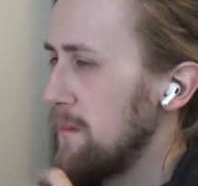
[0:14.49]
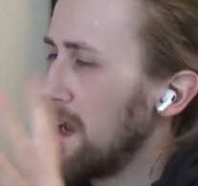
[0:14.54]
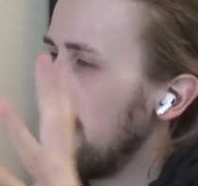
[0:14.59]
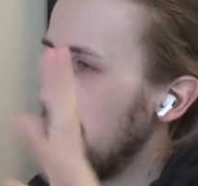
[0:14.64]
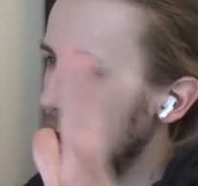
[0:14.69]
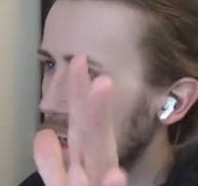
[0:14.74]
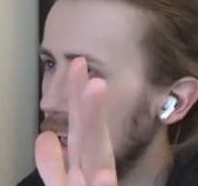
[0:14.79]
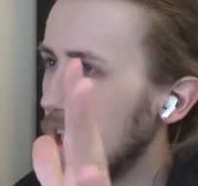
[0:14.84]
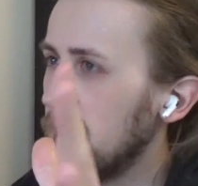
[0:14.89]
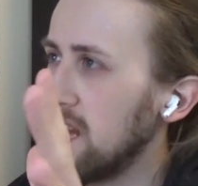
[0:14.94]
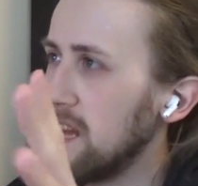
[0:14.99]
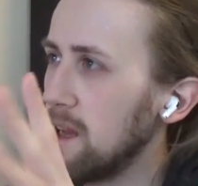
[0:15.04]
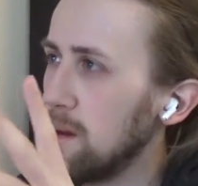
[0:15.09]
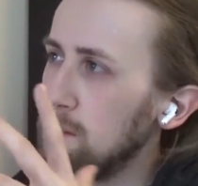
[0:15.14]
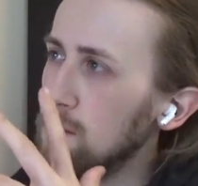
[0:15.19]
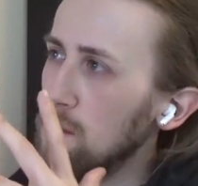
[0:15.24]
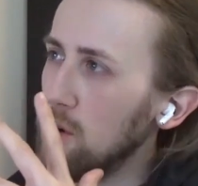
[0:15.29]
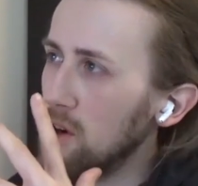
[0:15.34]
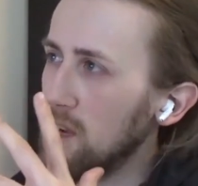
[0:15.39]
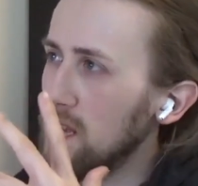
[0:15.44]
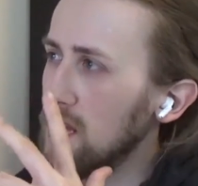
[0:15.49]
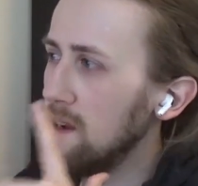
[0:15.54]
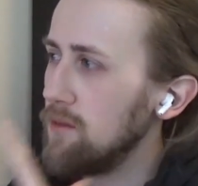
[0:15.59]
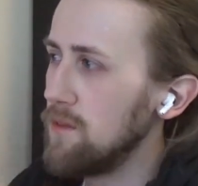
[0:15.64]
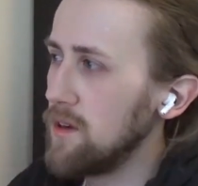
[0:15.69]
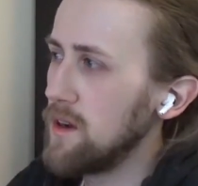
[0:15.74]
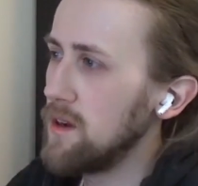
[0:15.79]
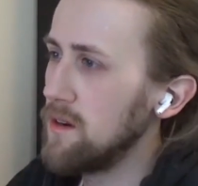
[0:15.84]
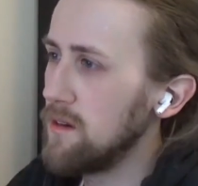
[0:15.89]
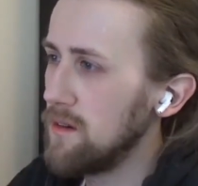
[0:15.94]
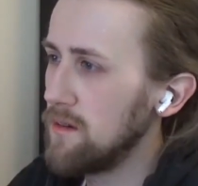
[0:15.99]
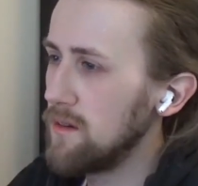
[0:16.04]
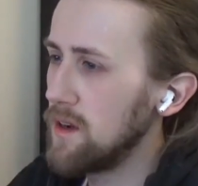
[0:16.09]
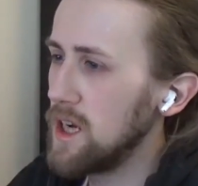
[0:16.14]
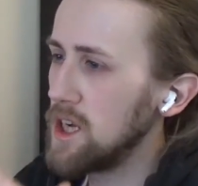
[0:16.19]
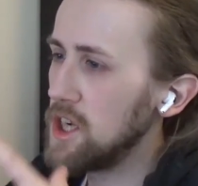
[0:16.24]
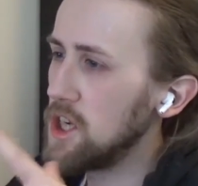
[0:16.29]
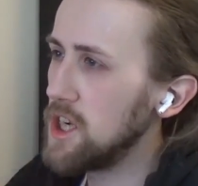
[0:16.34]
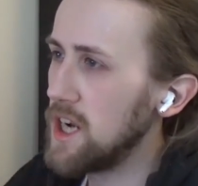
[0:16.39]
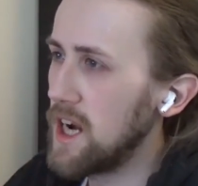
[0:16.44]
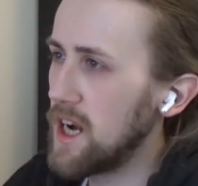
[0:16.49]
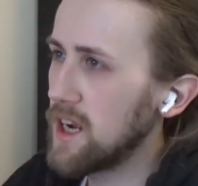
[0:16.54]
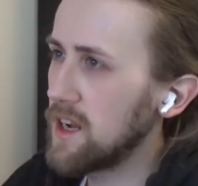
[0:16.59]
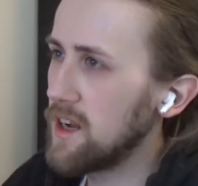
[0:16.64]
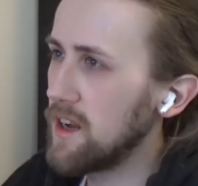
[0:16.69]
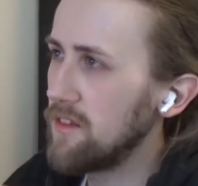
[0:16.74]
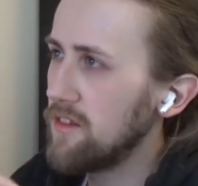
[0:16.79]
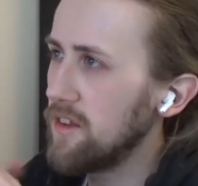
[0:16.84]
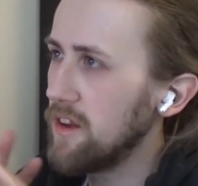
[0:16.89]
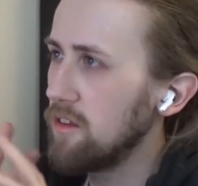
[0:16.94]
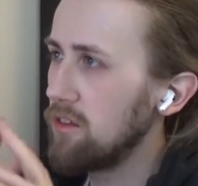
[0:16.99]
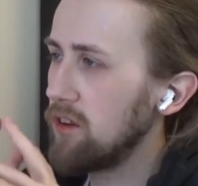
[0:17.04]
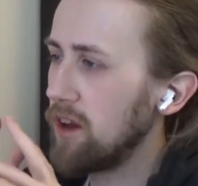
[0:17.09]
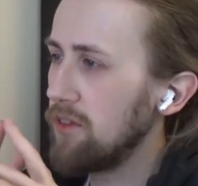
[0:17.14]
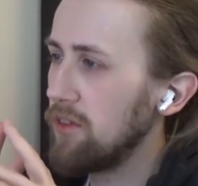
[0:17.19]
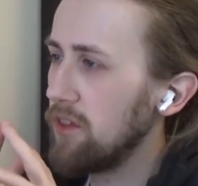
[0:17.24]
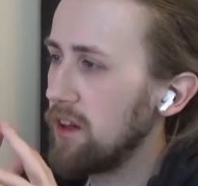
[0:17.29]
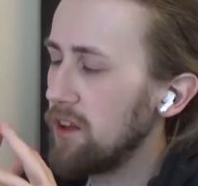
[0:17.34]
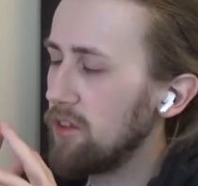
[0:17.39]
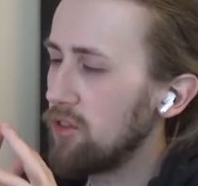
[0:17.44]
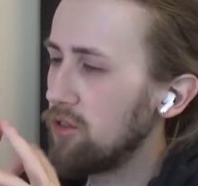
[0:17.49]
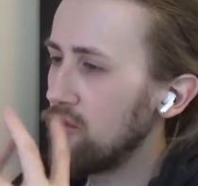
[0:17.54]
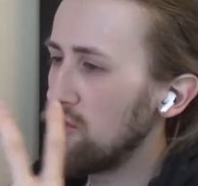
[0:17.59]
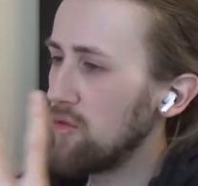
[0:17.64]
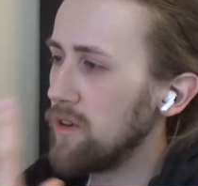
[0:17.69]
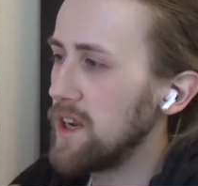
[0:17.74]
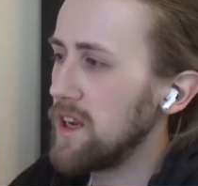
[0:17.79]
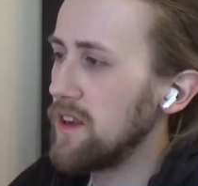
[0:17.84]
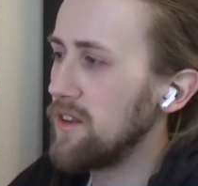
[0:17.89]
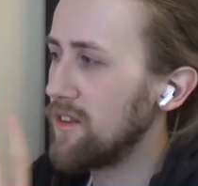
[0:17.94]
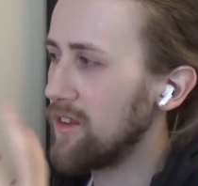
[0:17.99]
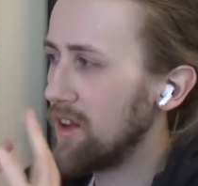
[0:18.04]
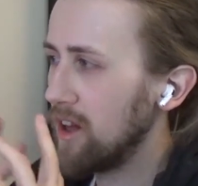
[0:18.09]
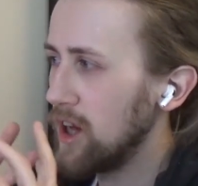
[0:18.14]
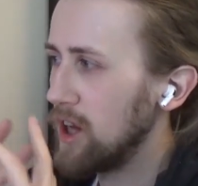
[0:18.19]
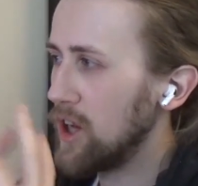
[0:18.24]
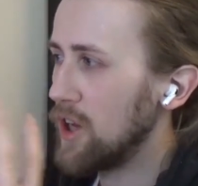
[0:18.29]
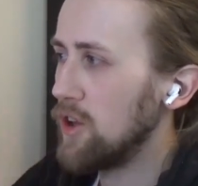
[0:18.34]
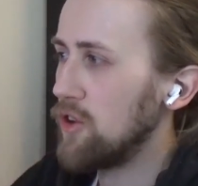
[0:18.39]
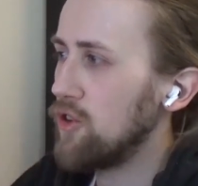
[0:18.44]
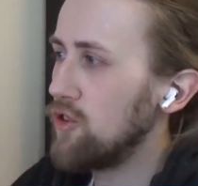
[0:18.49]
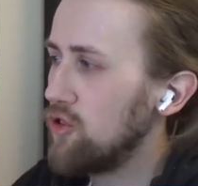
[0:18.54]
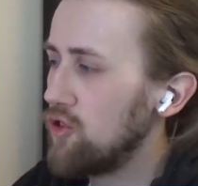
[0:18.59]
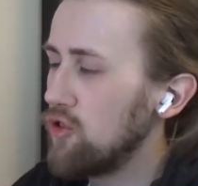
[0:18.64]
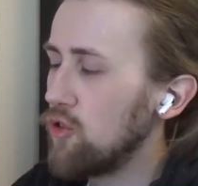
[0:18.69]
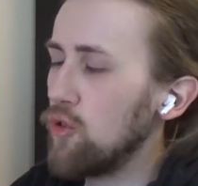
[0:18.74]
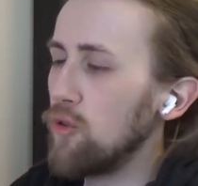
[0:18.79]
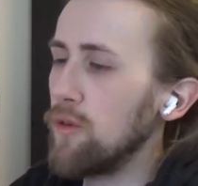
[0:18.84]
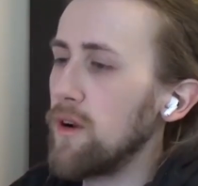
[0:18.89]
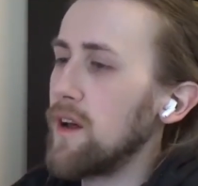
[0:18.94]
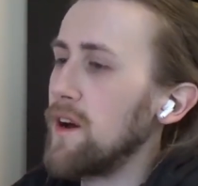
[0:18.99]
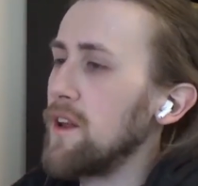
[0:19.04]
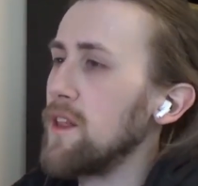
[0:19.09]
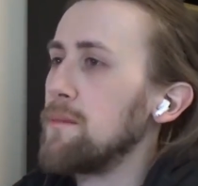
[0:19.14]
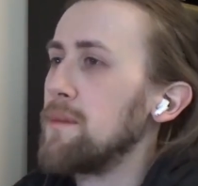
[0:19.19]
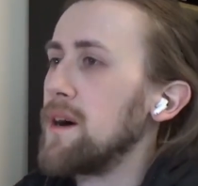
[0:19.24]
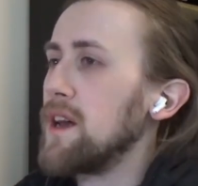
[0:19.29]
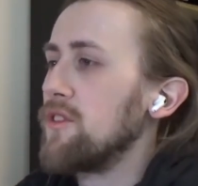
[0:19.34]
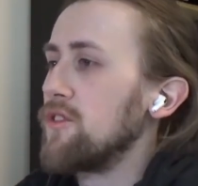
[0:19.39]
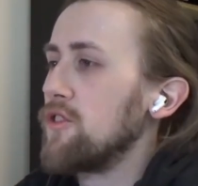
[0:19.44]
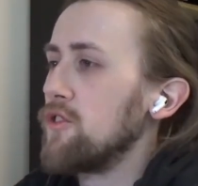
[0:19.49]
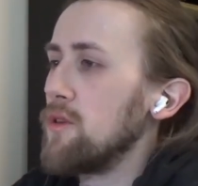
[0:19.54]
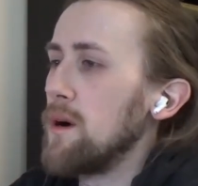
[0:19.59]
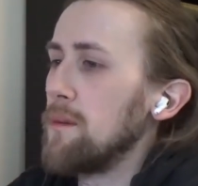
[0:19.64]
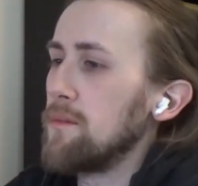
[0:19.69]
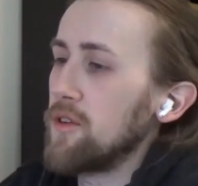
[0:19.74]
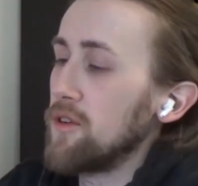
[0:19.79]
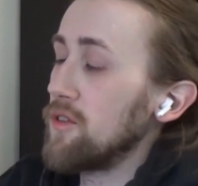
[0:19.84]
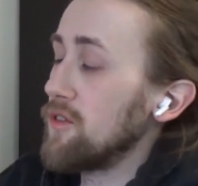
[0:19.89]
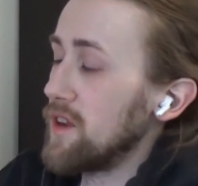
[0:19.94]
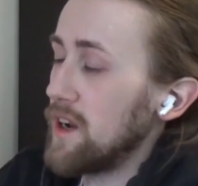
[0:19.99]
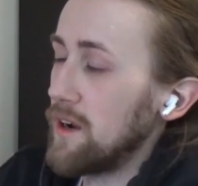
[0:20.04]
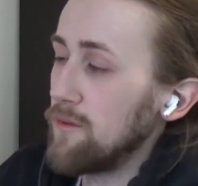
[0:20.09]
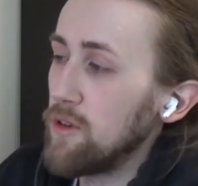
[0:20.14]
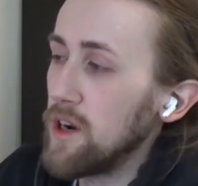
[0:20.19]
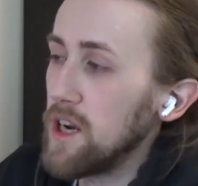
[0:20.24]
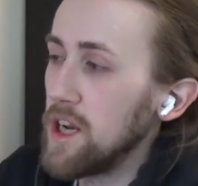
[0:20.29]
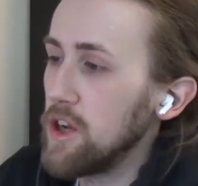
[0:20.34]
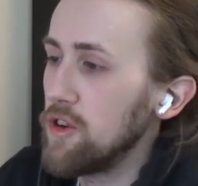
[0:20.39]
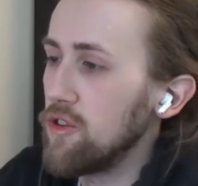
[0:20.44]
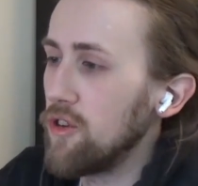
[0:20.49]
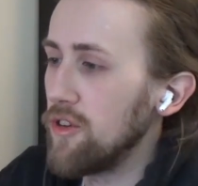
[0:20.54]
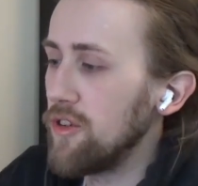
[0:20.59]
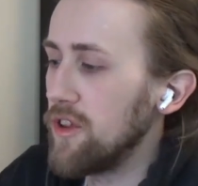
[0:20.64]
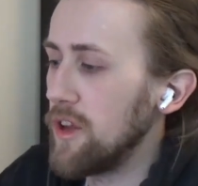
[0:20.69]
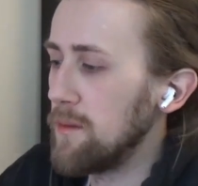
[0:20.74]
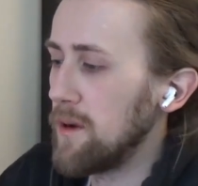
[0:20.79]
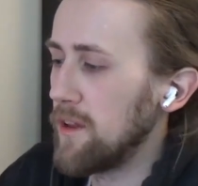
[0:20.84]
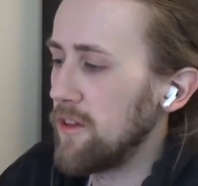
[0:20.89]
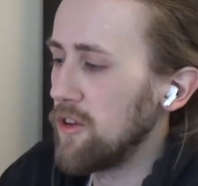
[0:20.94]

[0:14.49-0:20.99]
Mainly Nikki, but Kevin and Jack, I'd say, is like their threes storyline the past two episodes, and I've really enjoyed them.